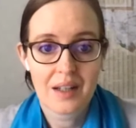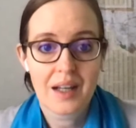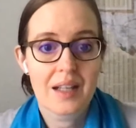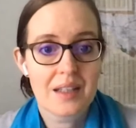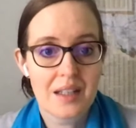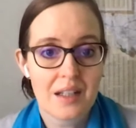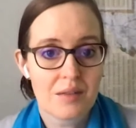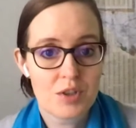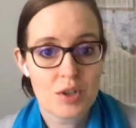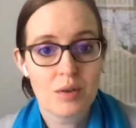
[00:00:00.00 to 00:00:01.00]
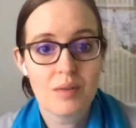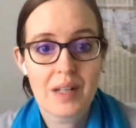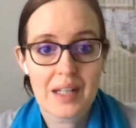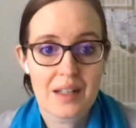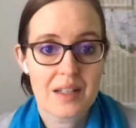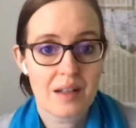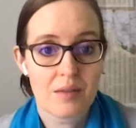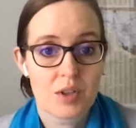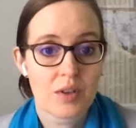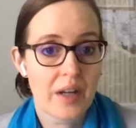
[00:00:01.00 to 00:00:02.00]
at the end of June and at the end of
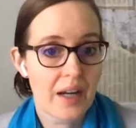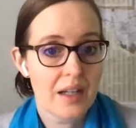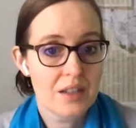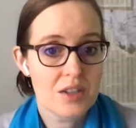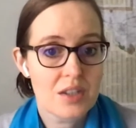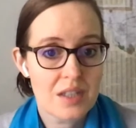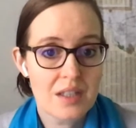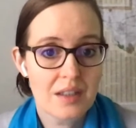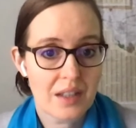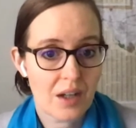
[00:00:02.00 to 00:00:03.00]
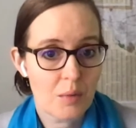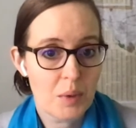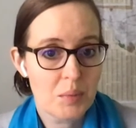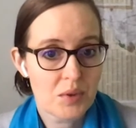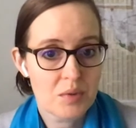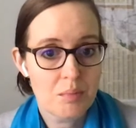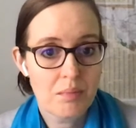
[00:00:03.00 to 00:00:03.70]
July, and just see like are people's